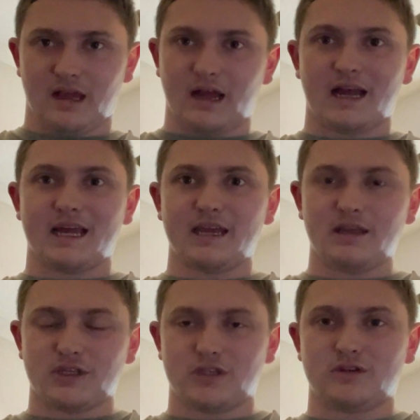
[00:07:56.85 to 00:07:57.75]

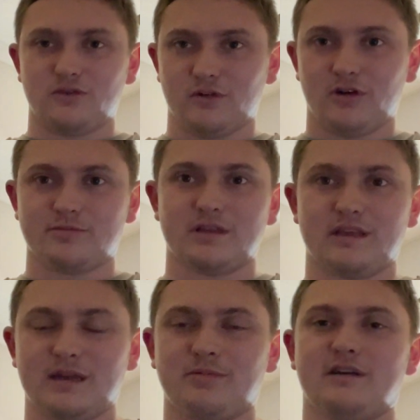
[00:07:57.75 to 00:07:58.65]
I do hope that
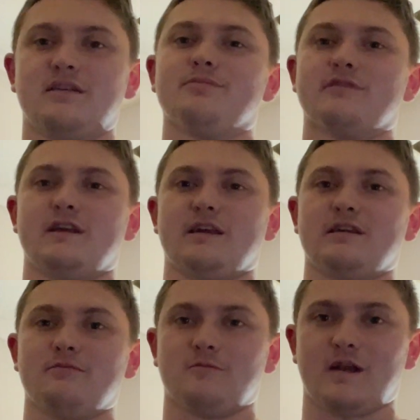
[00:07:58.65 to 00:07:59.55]
they plan on bringing
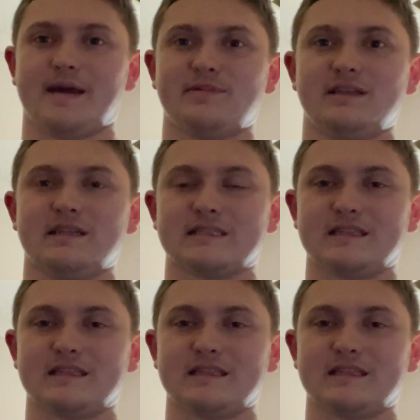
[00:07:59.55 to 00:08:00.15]
Rabbit into